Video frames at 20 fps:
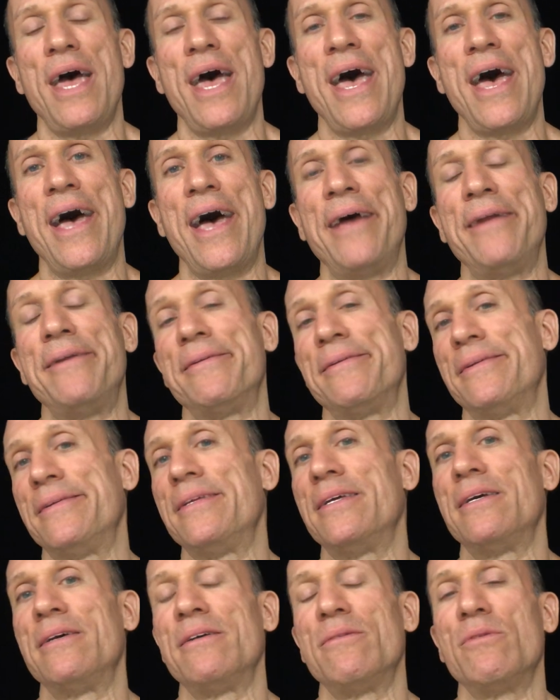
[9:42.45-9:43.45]
and
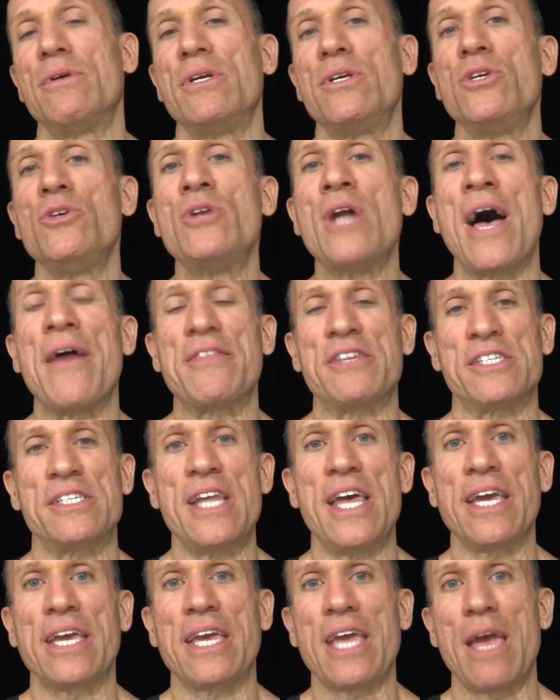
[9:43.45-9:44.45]
you know how the
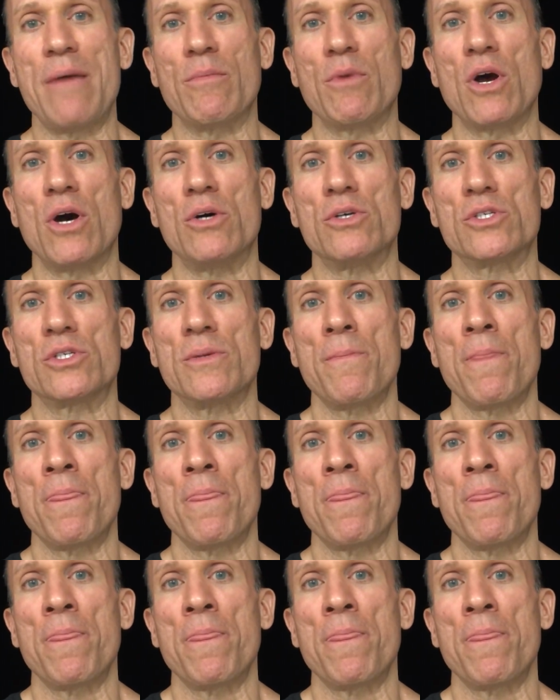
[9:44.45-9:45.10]
snake game goes.